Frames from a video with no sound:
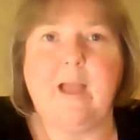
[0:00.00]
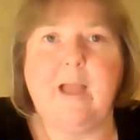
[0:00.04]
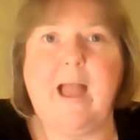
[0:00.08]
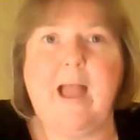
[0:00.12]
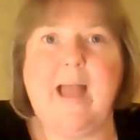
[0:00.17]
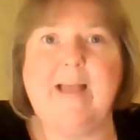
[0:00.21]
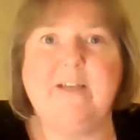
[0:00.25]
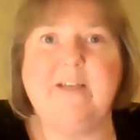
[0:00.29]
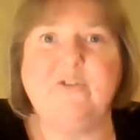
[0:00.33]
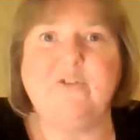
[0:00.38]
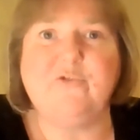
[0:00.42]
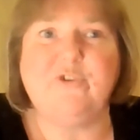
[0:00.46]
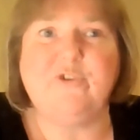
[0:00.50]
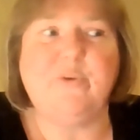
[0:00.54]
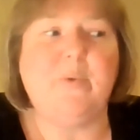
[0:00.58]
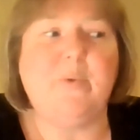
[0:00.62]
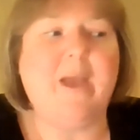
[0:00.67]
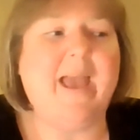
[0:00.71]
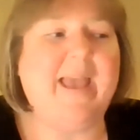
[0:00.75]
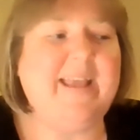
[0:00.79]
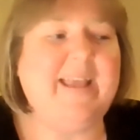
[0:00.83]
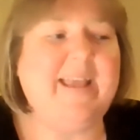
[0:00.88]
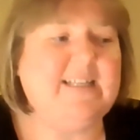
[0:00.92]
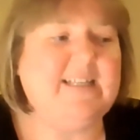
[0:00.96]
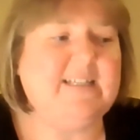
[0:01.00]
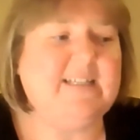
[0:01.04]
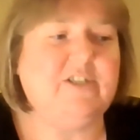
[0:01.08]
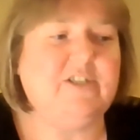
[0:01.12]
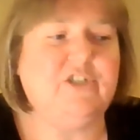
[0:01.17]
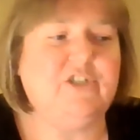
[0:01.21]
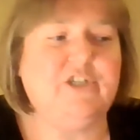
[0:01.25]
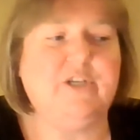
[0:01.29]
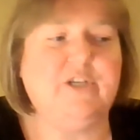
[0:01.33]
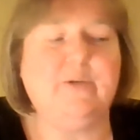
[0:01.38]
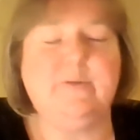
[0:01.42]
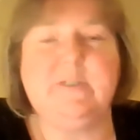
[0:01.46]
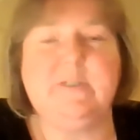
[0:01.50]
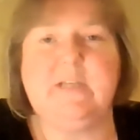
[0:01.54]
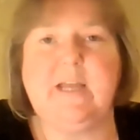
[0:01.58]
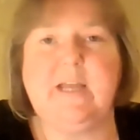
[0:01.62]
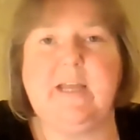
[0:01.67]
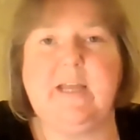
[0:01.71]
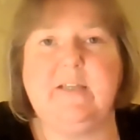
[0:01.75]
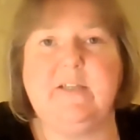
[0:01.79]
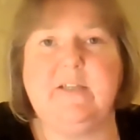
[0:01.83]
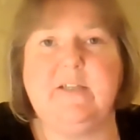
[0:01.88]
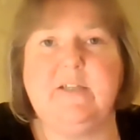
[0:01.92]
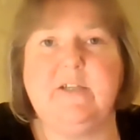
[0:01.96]
Andrew hated
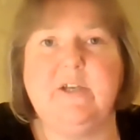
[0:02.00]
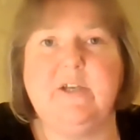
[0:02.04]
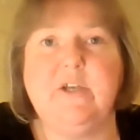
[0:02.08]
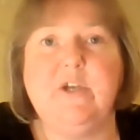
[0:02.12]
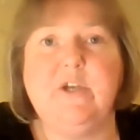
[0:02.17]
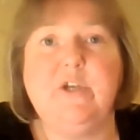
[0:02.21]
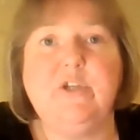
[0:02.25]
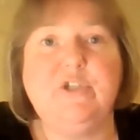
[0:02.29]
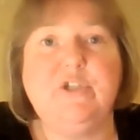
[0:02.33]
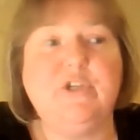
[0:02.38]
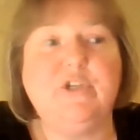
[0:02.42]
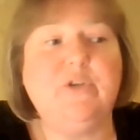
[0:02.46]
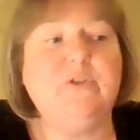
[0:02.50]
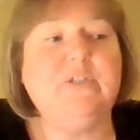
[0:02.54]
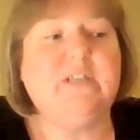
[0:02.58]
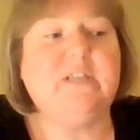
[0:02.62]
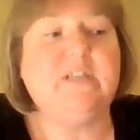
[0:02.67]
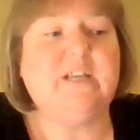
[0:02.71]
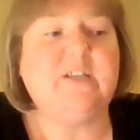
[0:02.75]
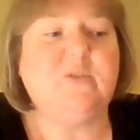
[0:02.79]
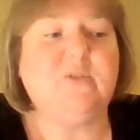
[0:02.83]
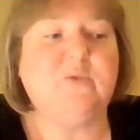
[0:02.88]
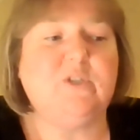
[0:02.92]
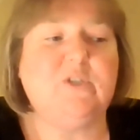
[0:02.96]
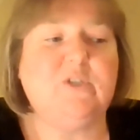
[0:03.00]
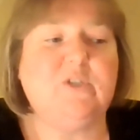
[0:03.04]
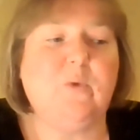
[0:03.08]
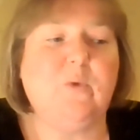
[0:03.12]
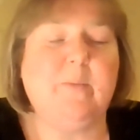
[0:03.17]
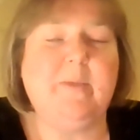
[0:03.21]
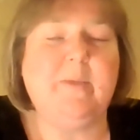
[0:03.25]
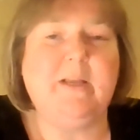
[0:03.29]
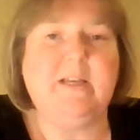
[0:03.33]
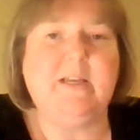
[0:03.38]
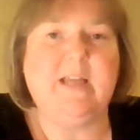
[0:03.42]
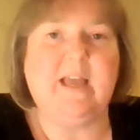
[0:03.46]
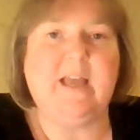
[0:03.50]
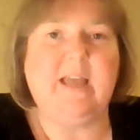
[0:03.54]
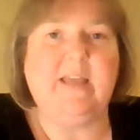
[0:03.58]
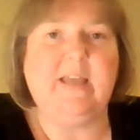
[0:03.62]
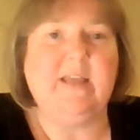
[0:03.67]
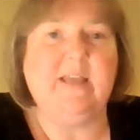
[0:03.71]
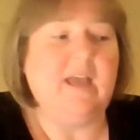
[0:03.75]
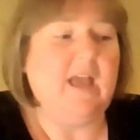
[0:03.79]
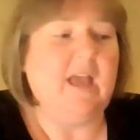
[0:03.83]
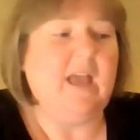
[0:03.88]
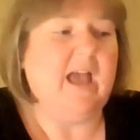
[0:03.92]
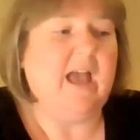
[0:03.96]
Tuesdays. Tuesdays was swimming day,
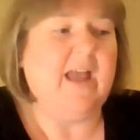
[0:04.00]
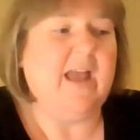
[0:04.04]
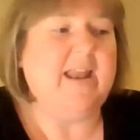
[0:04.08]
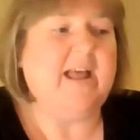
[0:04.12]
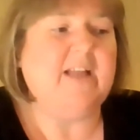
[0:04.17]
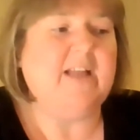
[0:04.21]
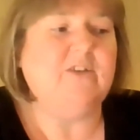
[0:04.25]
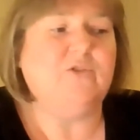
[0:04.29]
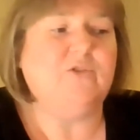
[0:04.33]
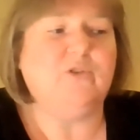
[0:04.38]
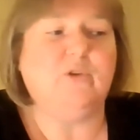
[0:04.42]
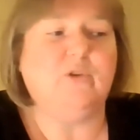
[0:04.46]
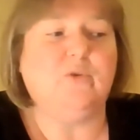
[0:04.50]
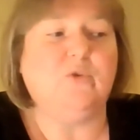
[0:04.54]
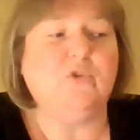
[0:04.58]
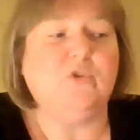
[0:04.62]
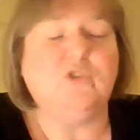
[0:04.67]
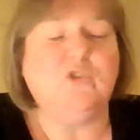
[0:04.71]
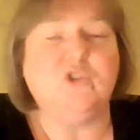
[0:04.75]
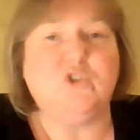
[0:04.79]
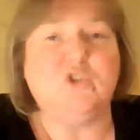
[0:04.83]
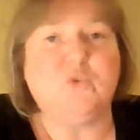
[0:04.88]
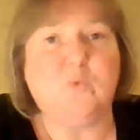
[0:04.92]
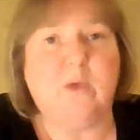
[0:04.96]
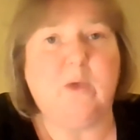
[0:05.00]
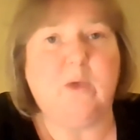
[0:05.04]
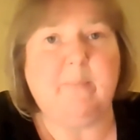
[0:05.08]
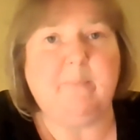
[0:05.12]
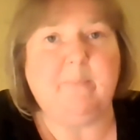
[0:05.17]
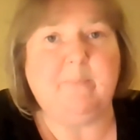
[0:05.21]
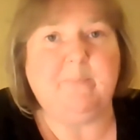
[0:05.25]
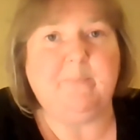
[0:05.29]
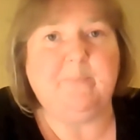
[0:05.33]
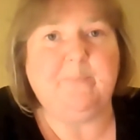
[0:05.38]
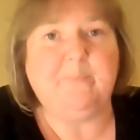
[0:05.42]
and Andrew couldn't swim.